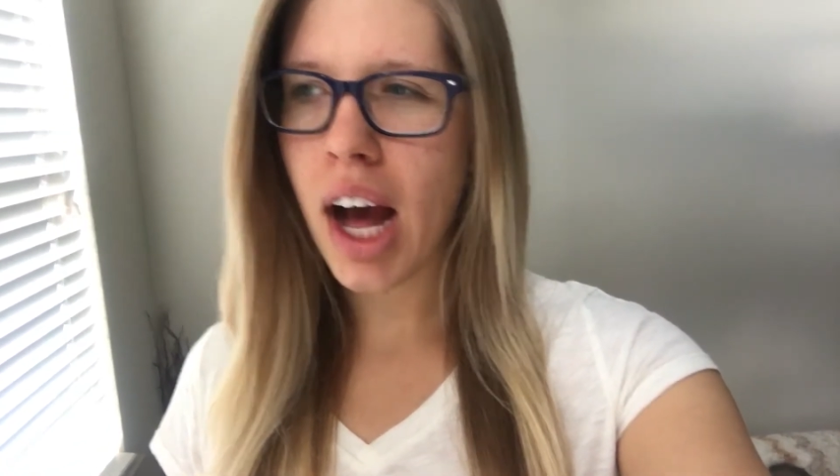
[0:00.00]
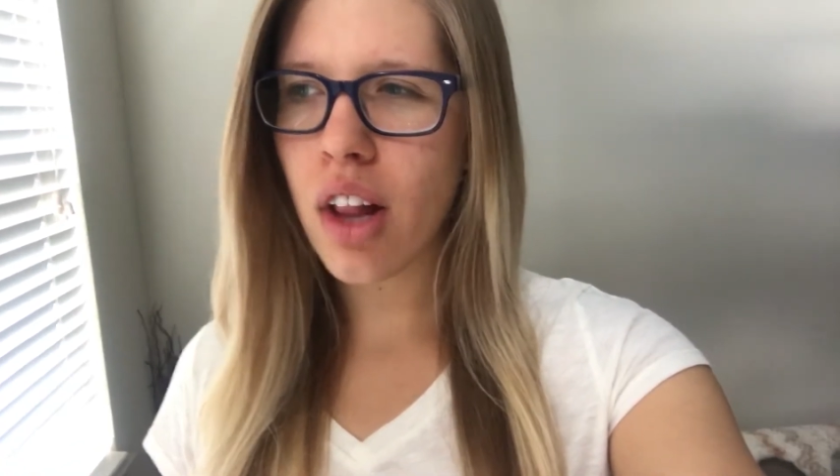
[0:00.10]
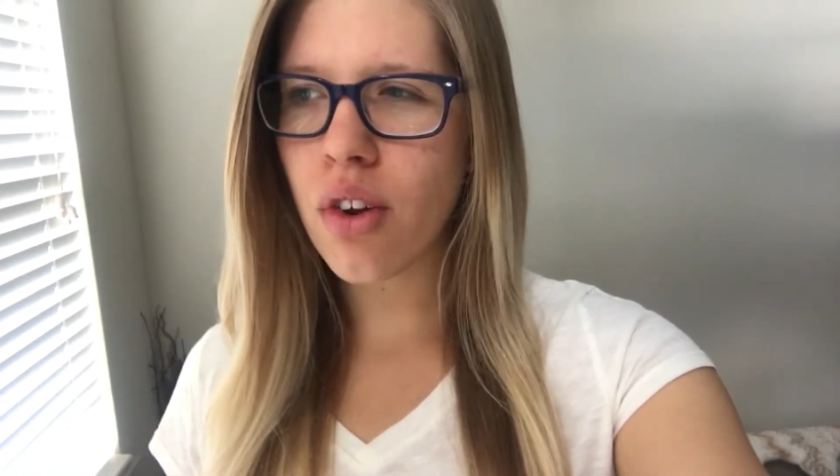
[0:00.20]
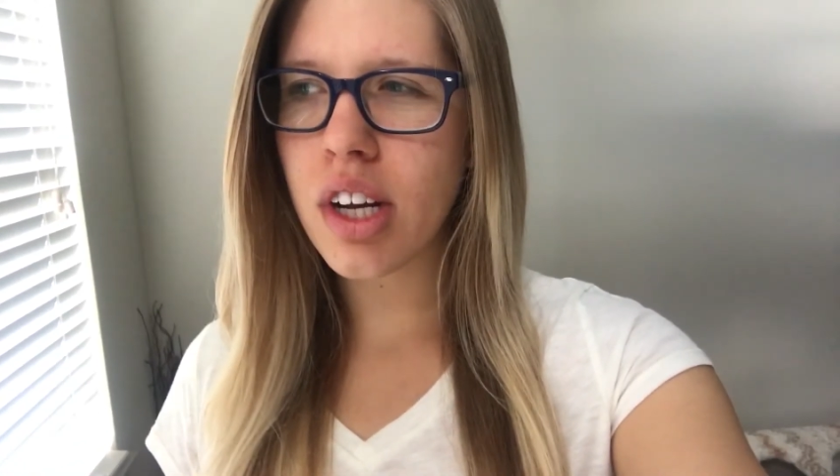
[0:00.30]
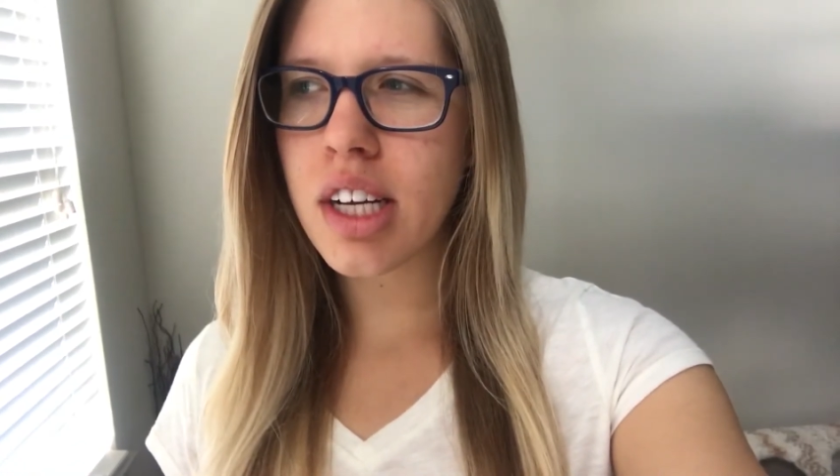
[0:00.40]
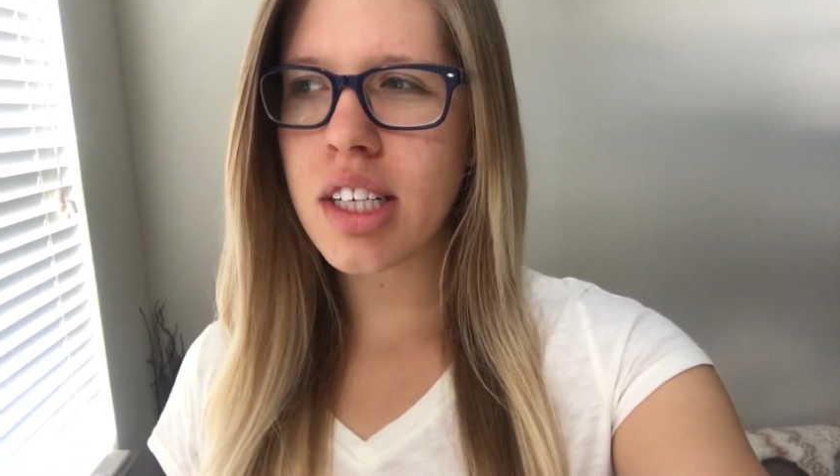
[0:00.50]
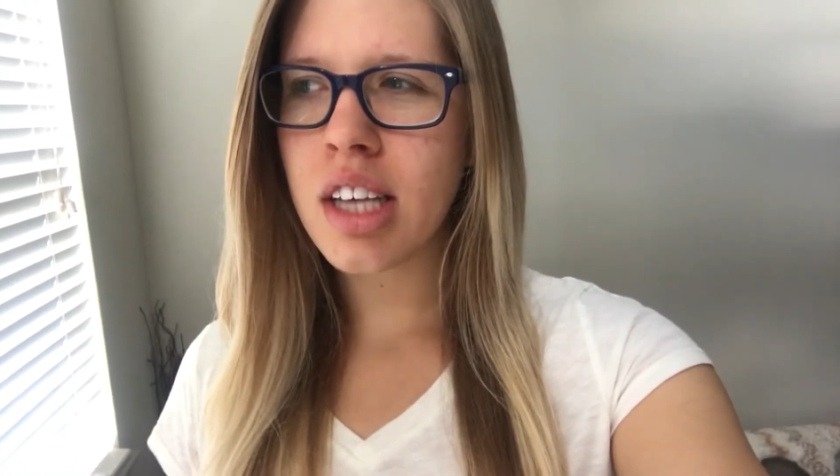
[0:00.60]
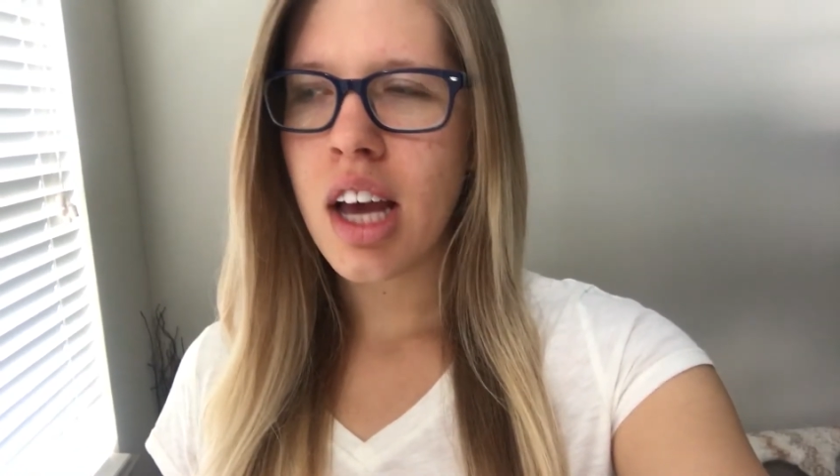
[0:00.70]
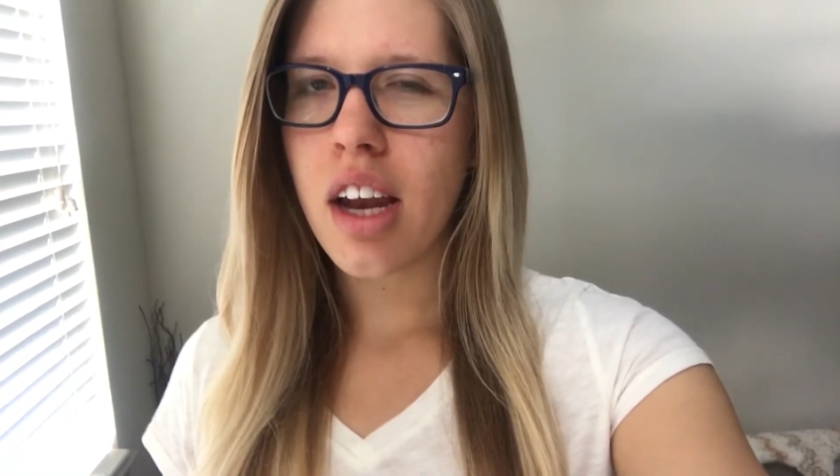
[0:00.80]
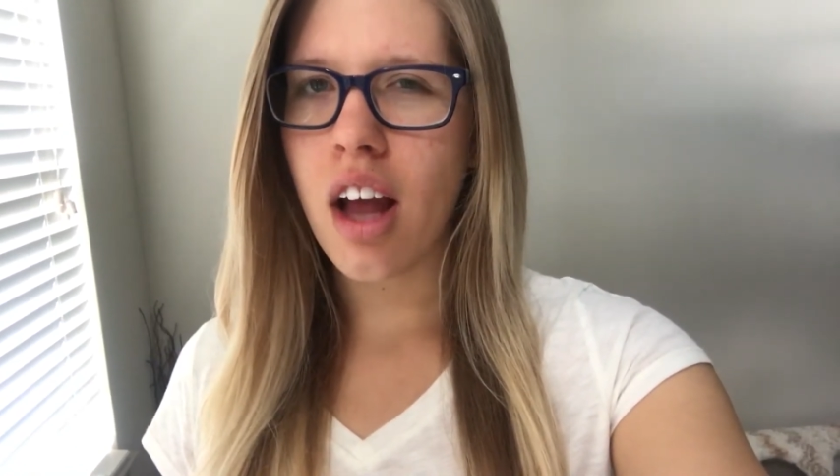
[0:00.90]

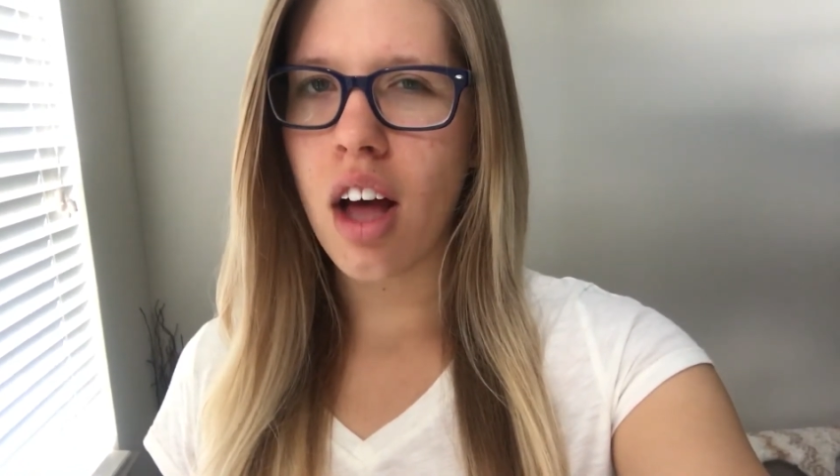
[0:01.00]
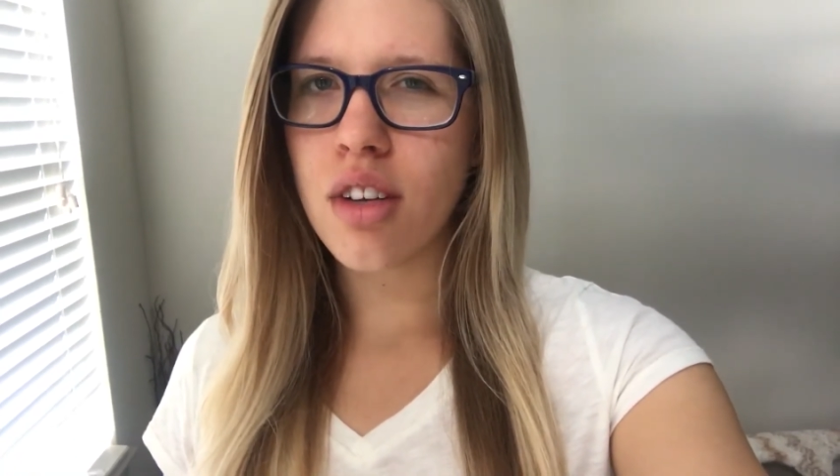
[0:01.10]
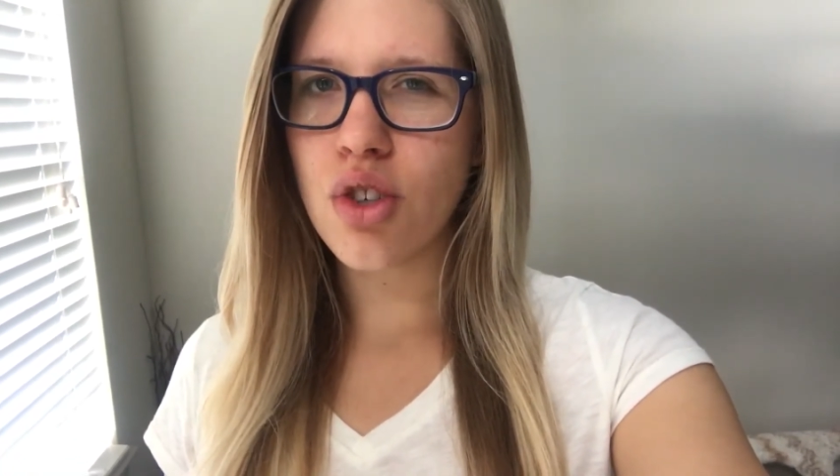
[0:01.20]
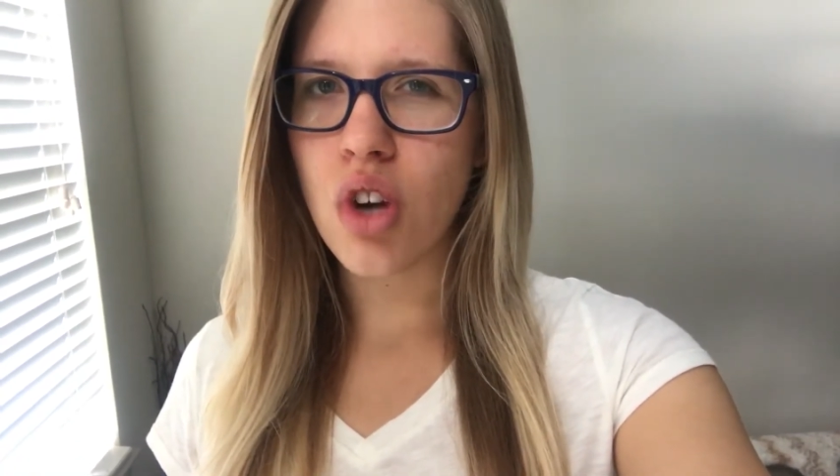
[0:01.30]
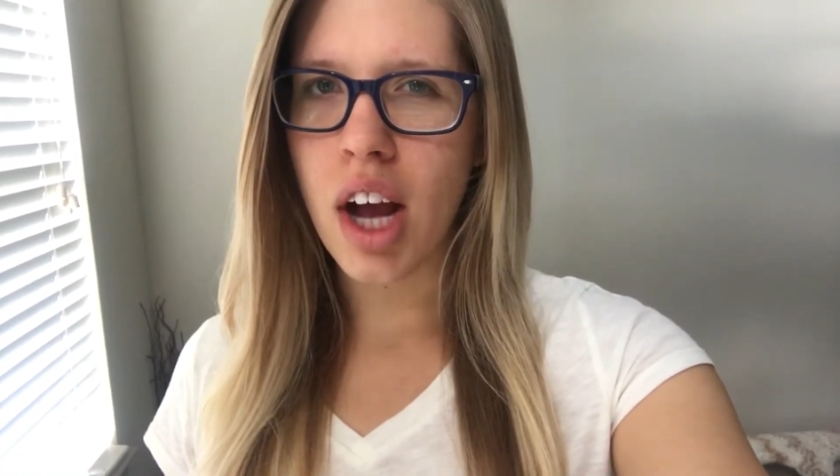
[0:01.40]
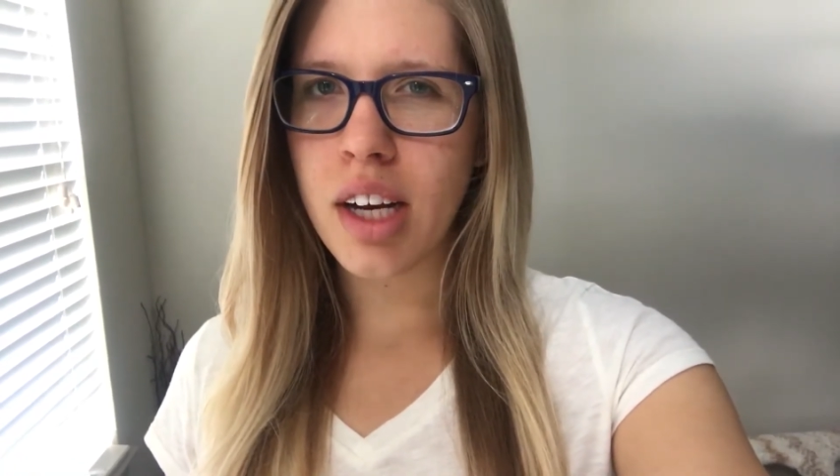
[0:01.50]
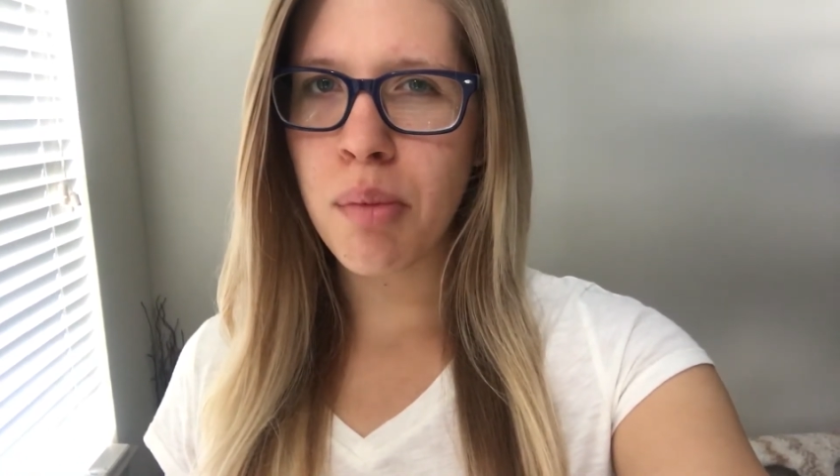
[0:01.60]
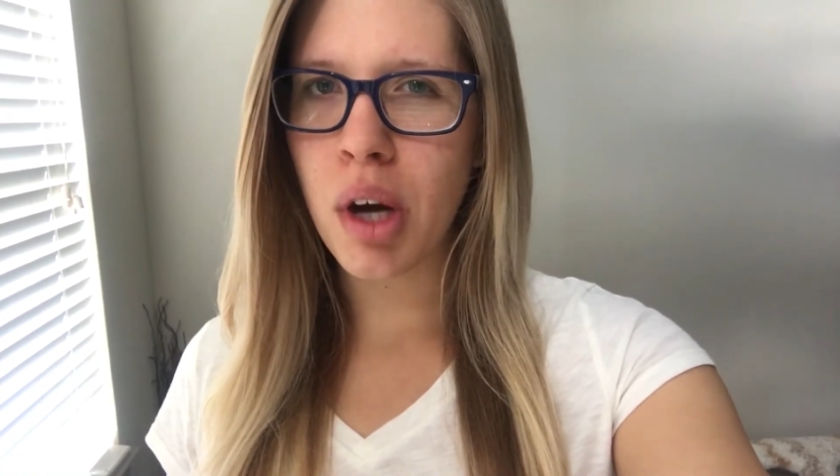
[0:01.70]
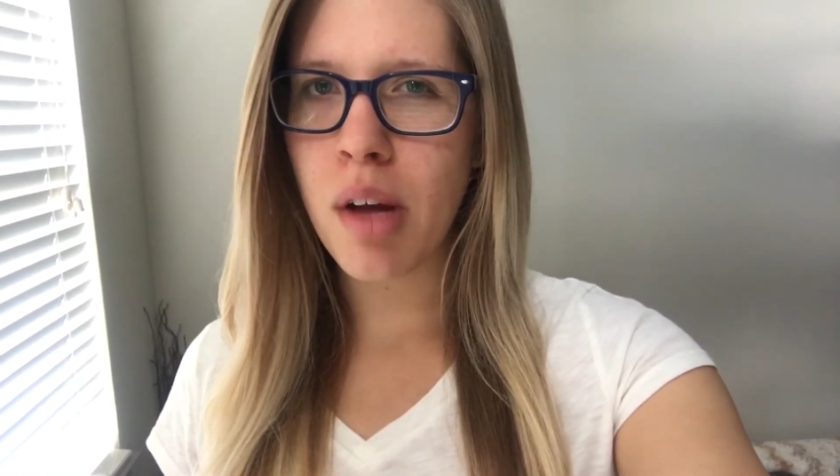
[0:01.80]
calories, not trying to